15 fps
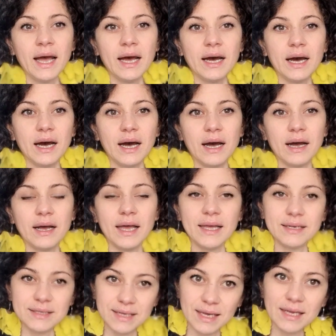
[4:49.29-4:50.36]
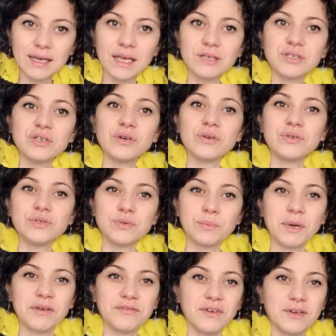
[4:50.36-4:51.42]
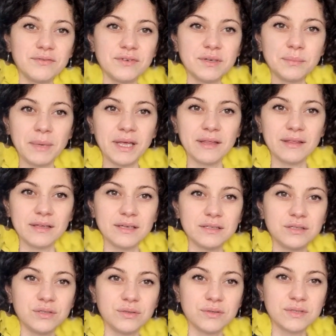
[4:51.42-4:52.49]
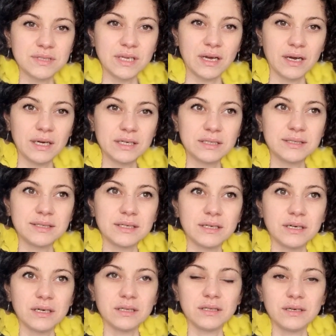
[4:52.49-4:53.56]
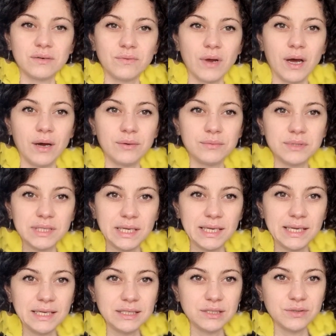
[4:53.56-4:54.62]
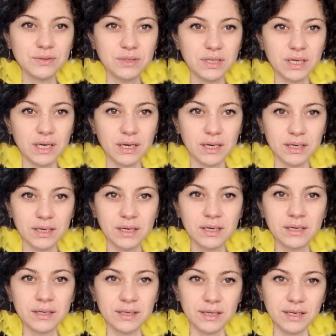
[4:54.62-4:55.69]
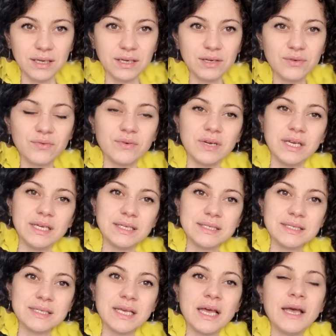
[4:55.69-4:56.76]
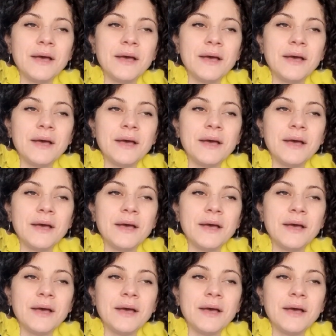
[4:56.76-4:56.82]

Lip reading: And then I showed you my favorite method to start the round into the increase